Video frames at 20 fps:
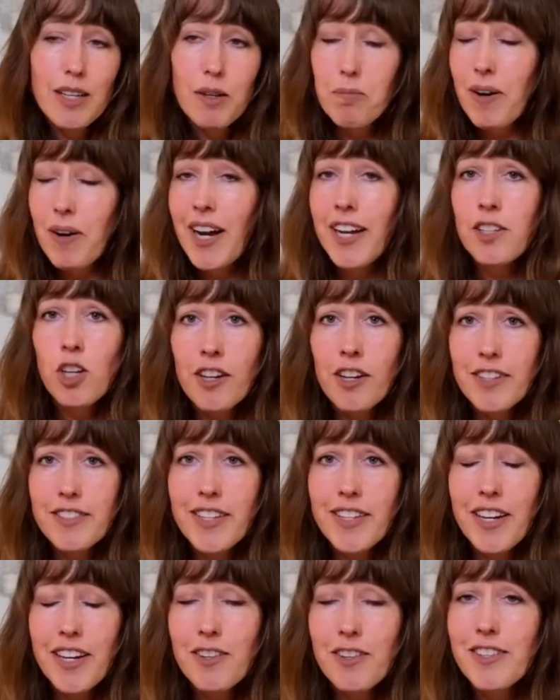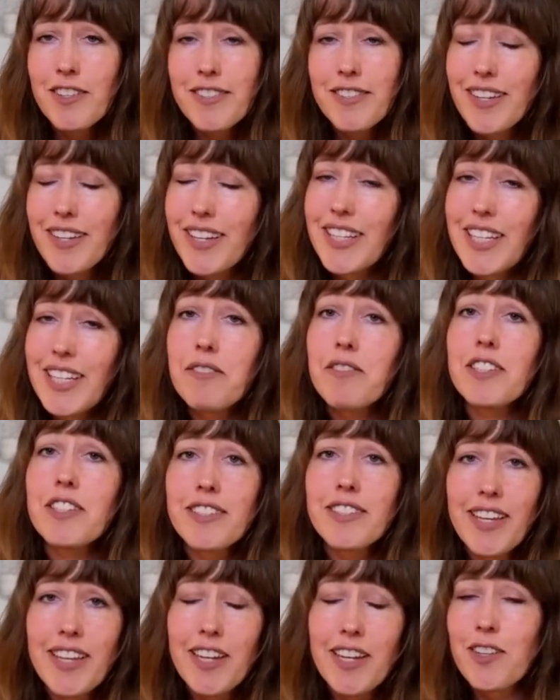by non-designers and even
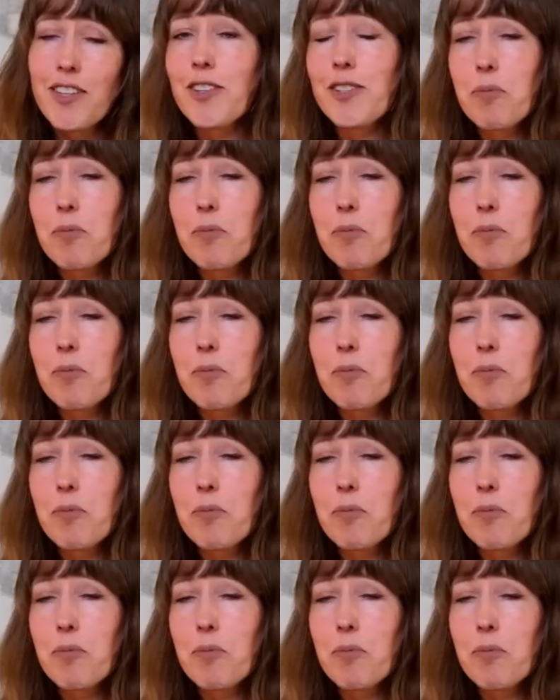designers